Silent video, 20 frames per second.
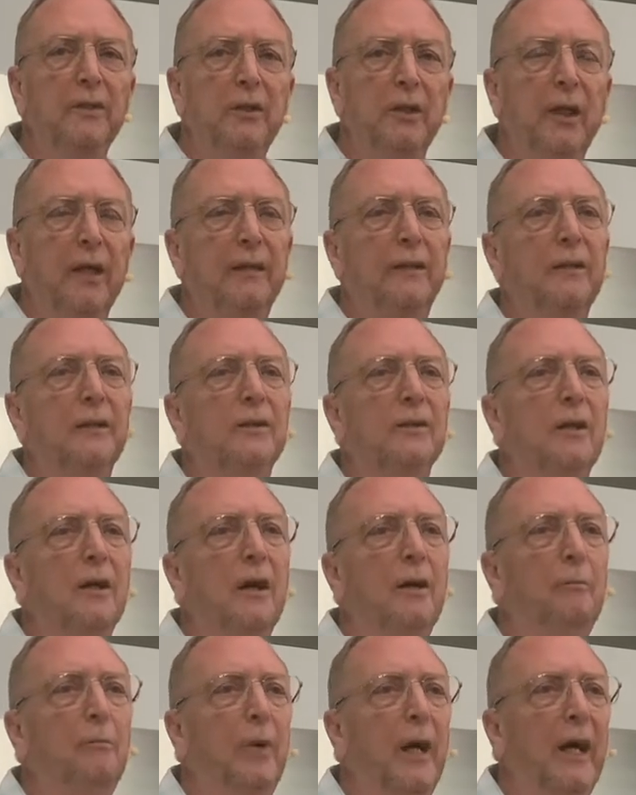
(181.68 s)
let this
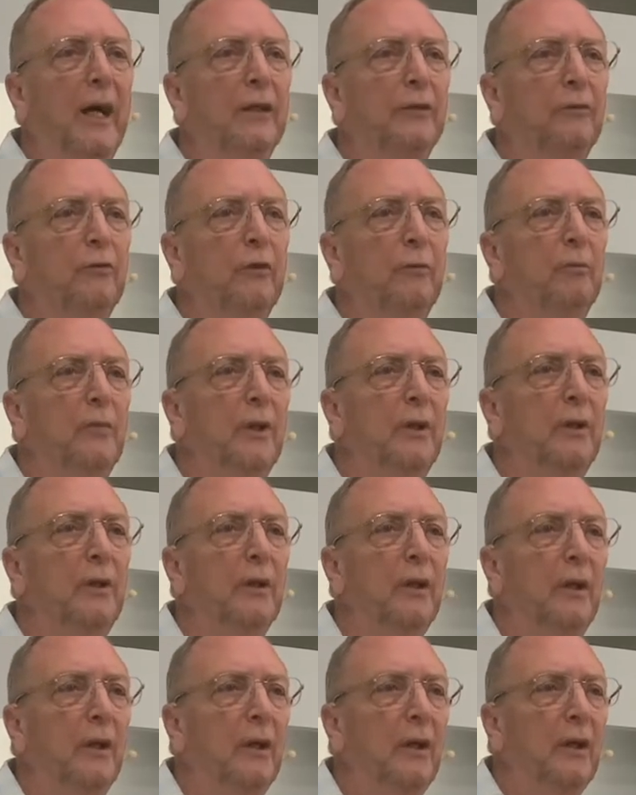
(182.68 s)
cup pass from
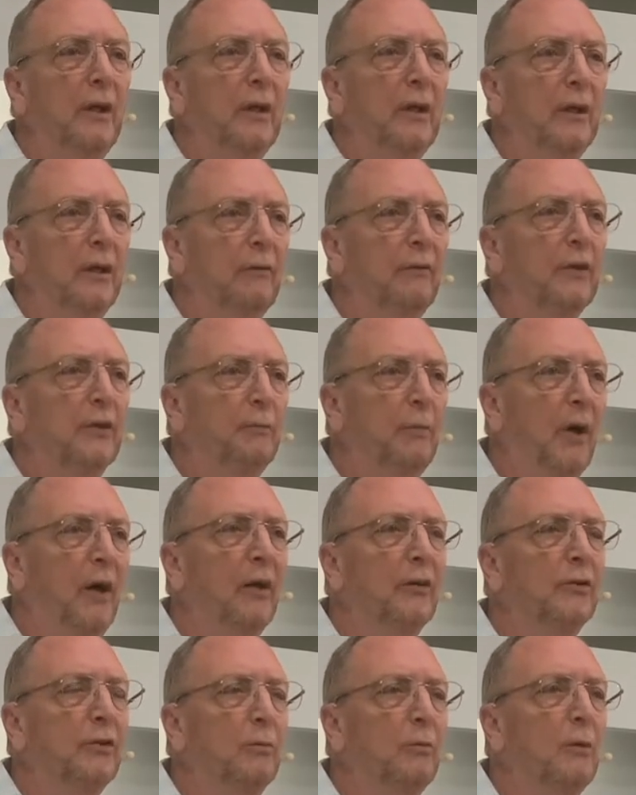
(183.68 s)
me. If it's
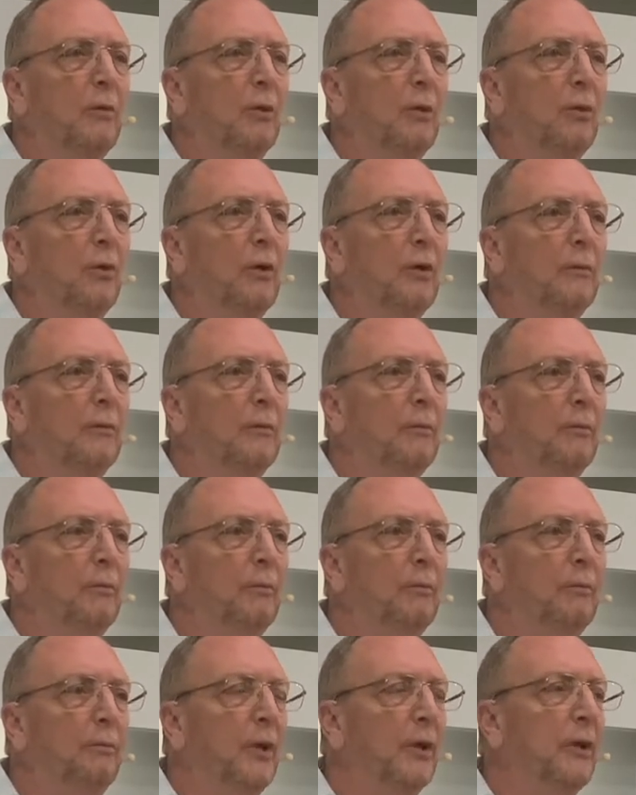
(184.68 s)
possible,
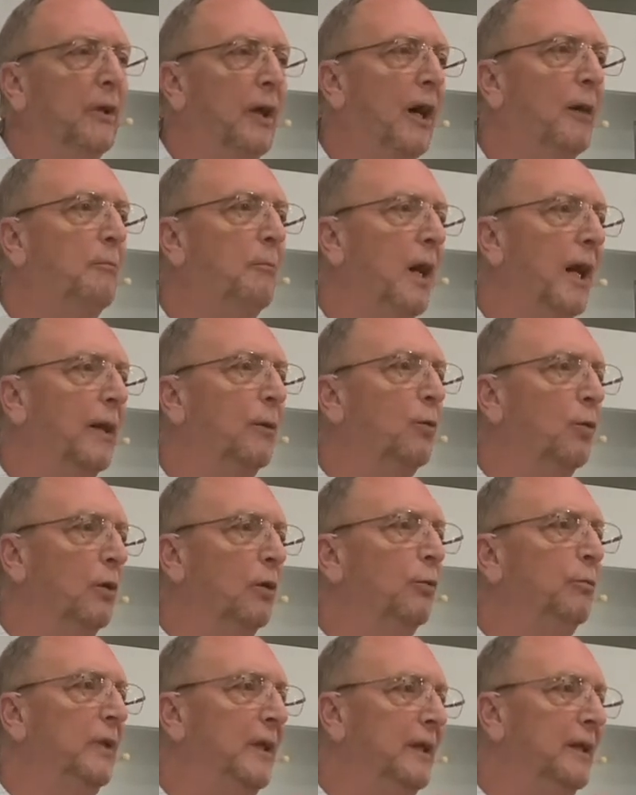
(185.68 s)
Lord, but not my
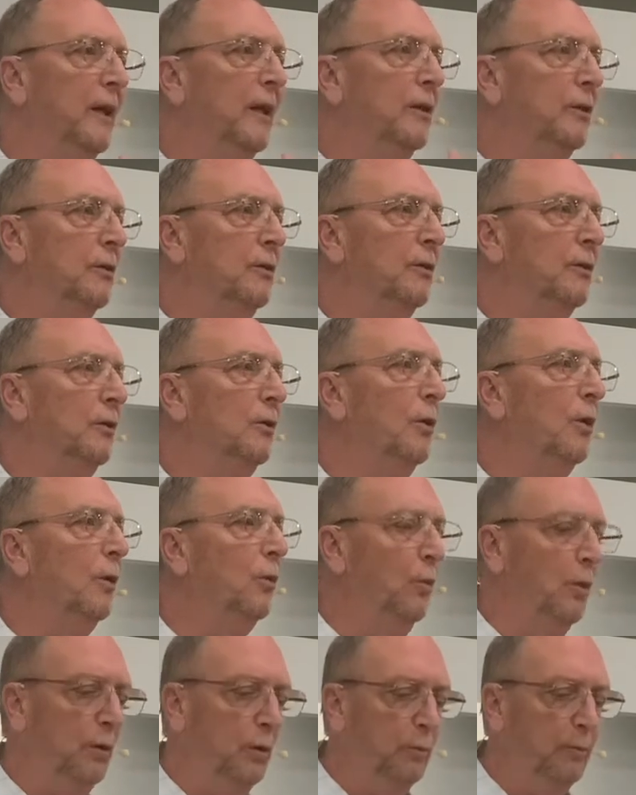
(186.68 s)
will be done,
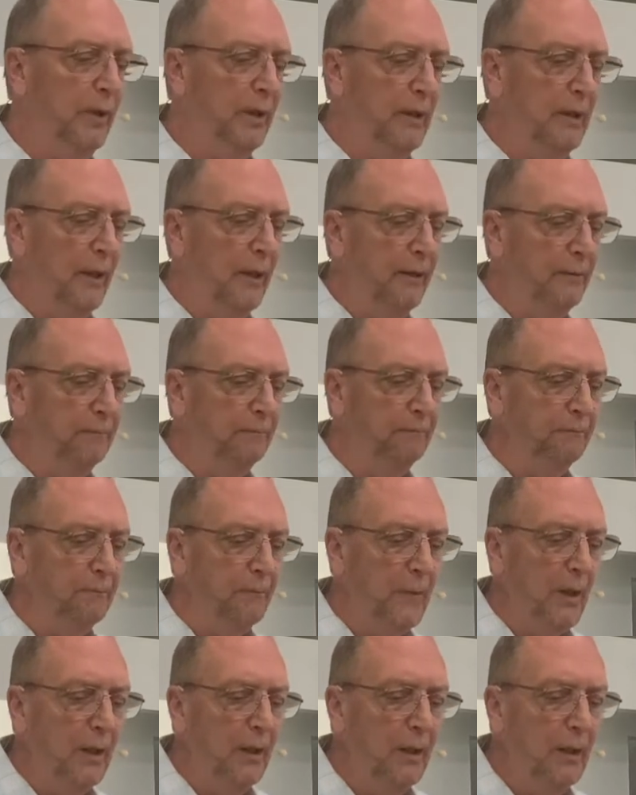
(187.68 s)
your will be done.
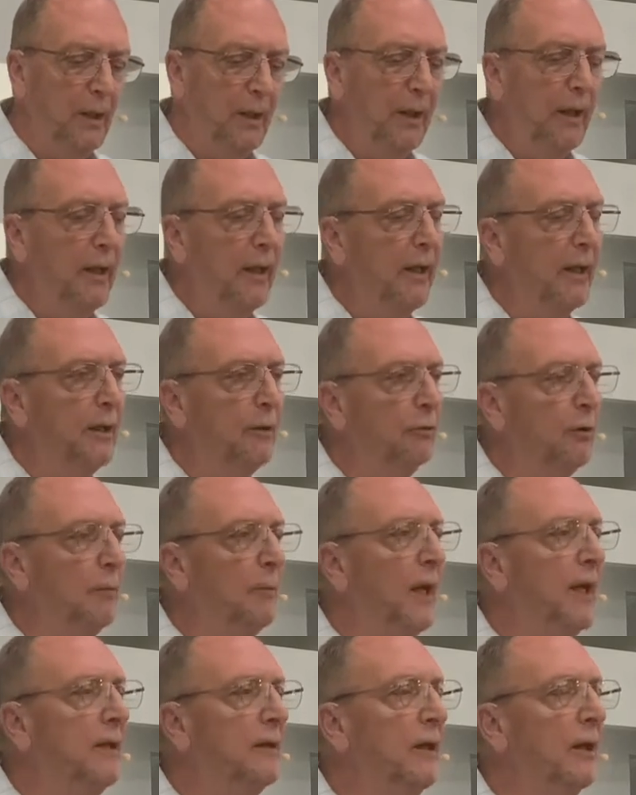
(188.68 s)
And he
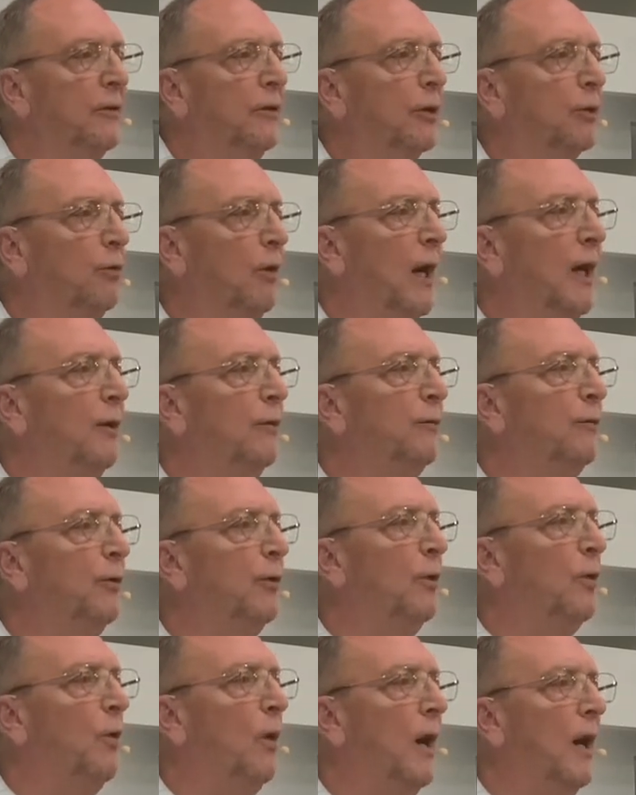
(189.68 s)
remained on the ground for
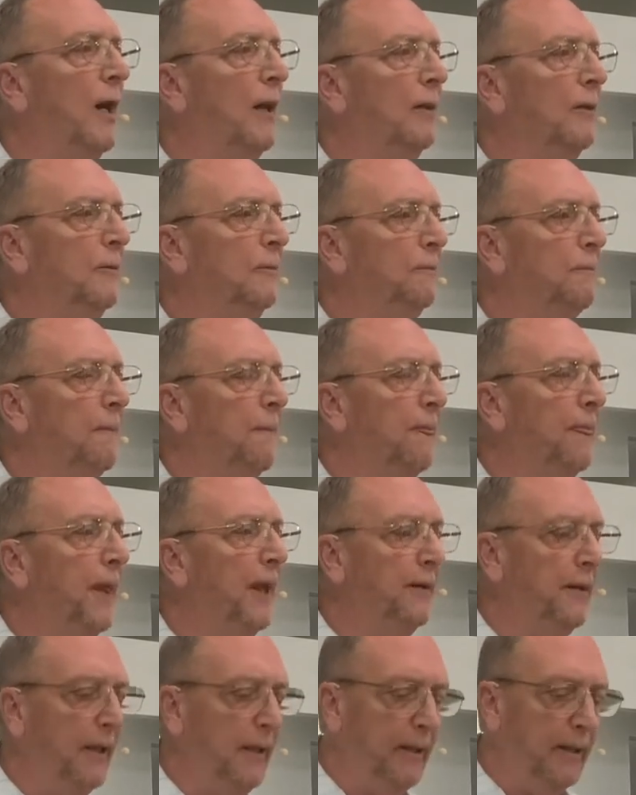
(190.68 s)
a while,
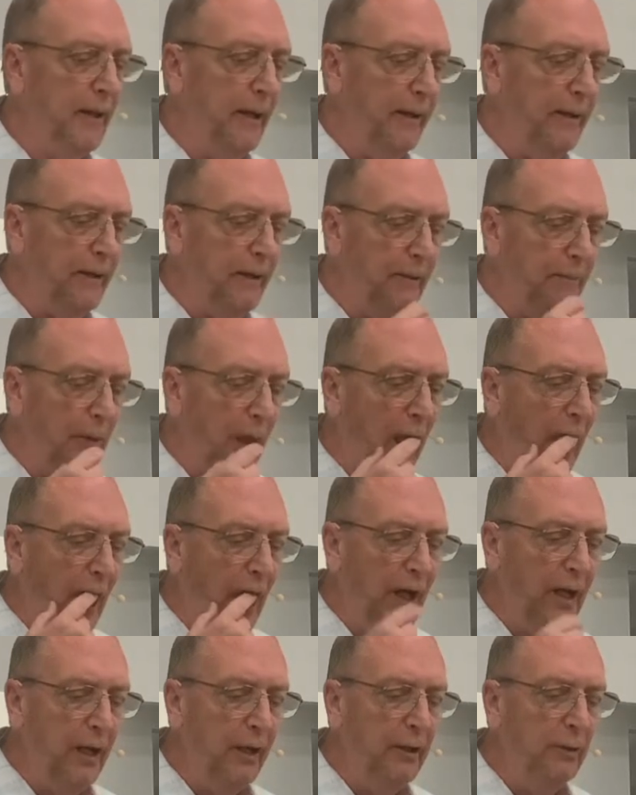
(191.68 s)
and then he got
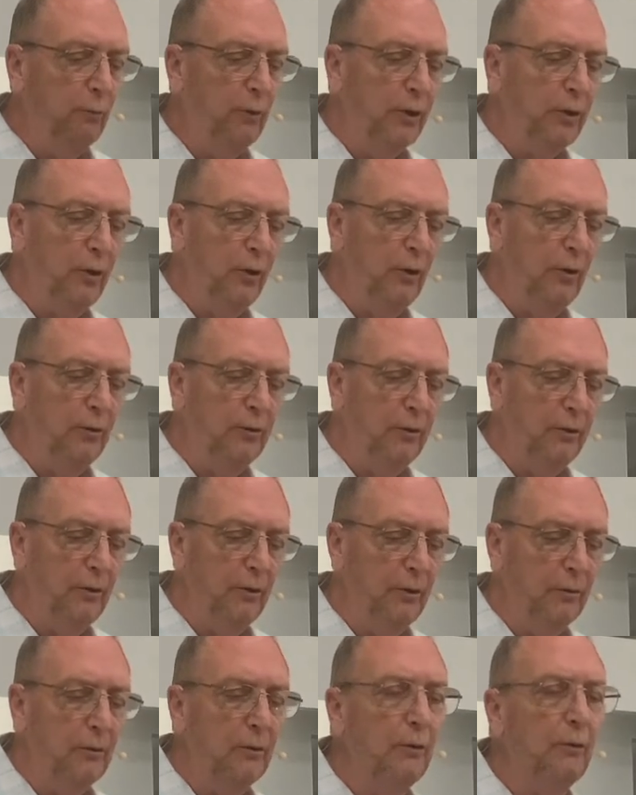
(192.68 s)
up and he returned to
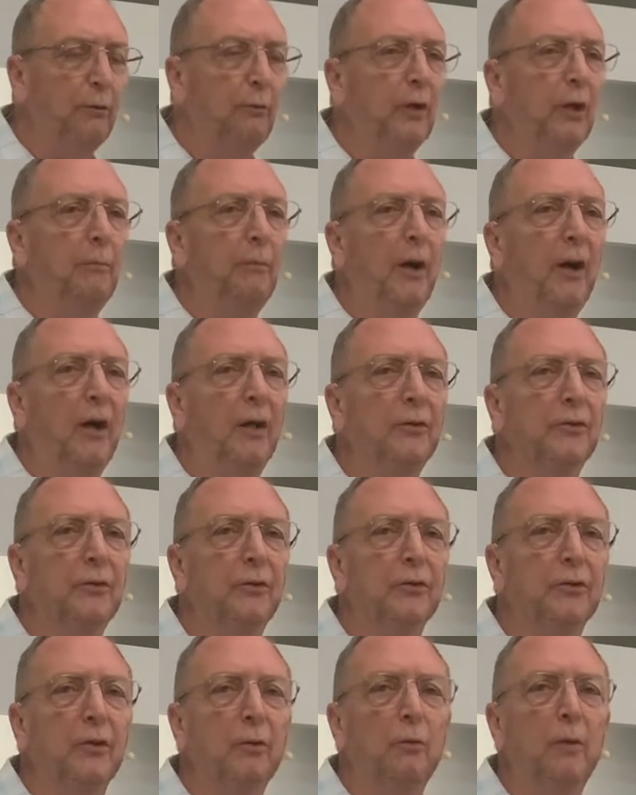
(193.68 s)
the three
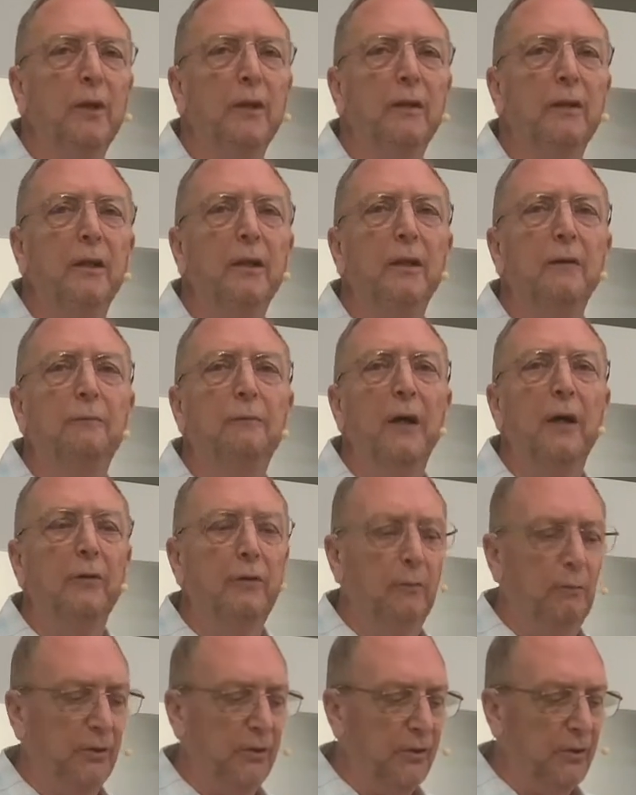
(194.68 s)
apostles. And when he did, he found
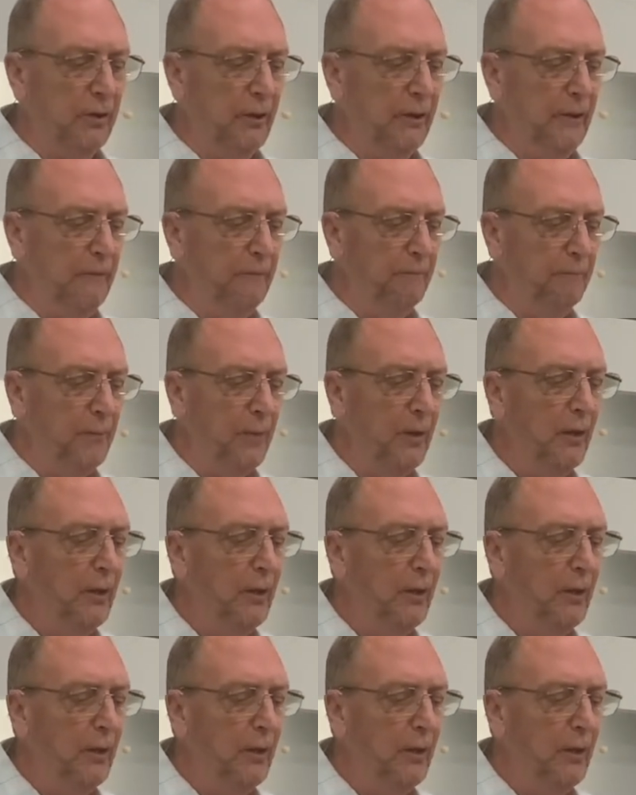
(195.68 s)
them asleep